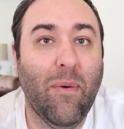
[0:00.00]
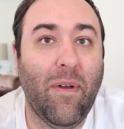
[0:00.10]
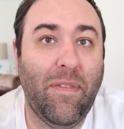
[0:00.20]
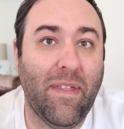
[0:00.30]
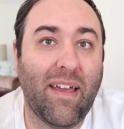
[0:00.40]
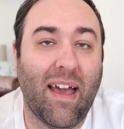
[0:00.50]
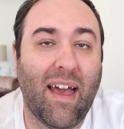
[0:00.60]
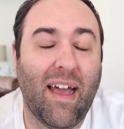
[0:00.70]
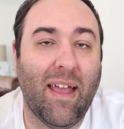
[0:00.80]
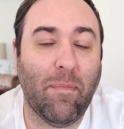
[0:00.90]
with the
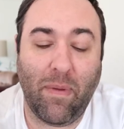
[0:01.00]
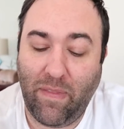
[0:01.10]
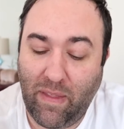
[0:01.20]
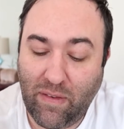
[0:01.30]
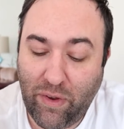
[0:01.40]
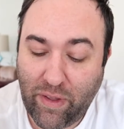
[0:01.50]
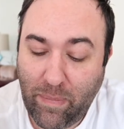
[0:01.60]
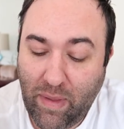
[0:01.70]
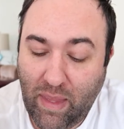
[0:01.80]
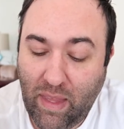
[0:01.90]
guy. But then
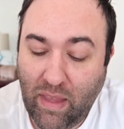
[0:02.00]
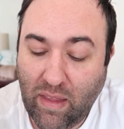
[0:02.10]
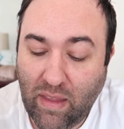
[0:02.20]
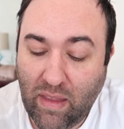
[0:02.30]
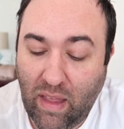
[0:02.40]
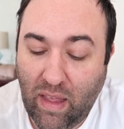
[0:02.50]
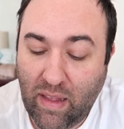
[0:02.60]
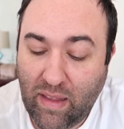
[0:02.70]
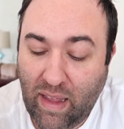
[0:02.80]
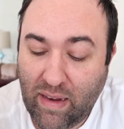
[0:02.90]
Togepi
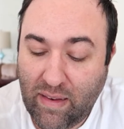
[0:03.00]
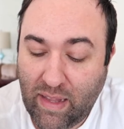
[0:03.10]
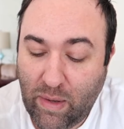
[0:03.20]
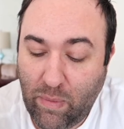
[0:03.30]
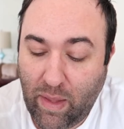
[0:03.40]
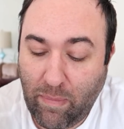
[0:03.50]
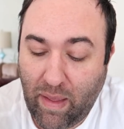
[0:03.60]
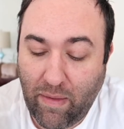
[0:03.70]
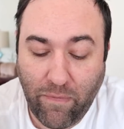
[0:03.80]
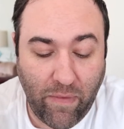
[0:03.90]
got taken away
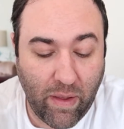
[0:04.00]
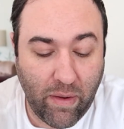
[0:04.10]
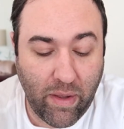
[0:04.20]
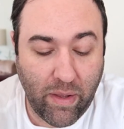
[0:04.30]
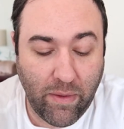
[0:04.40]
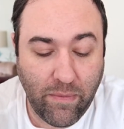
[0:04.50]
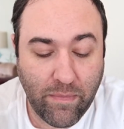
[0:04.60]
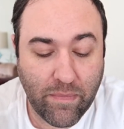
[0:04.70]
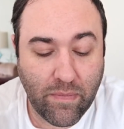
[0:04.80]
by Pharaoh.